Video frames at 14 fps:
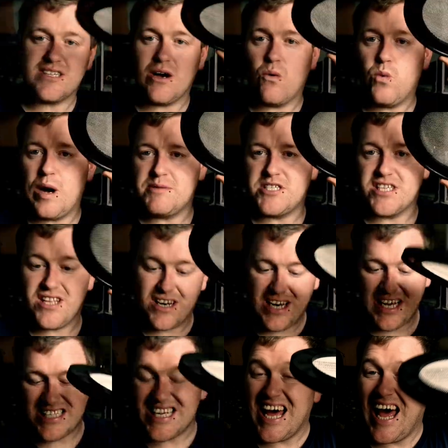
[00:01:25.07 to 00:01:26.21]
because they're webbed to the
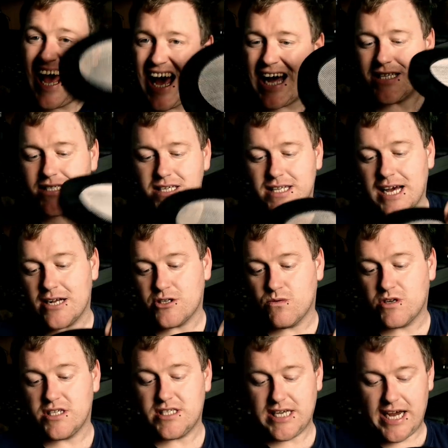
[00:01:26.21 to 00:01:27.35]
lid and to the
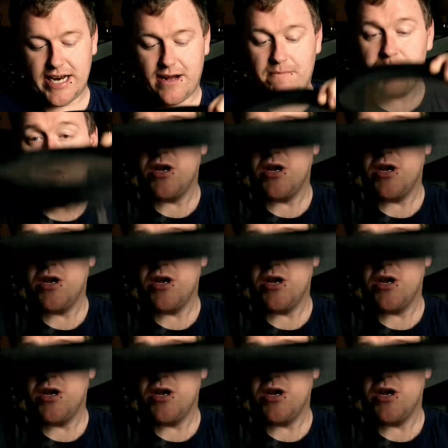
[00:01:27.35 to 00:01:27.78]
actual container.